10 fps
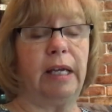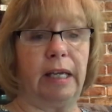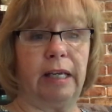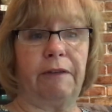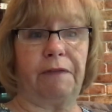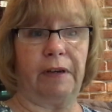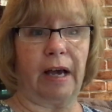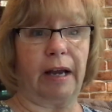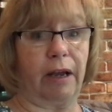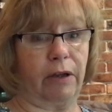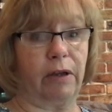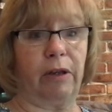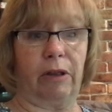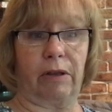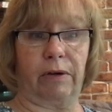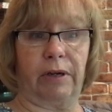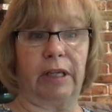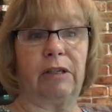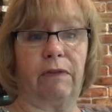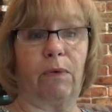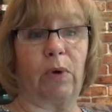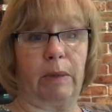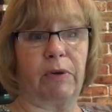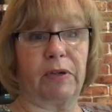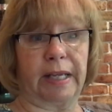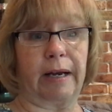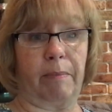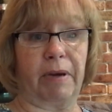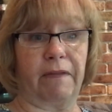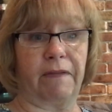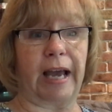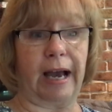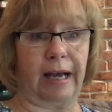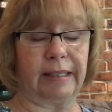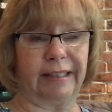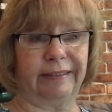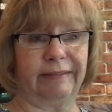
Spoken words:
if not a good 30 to 40% above that.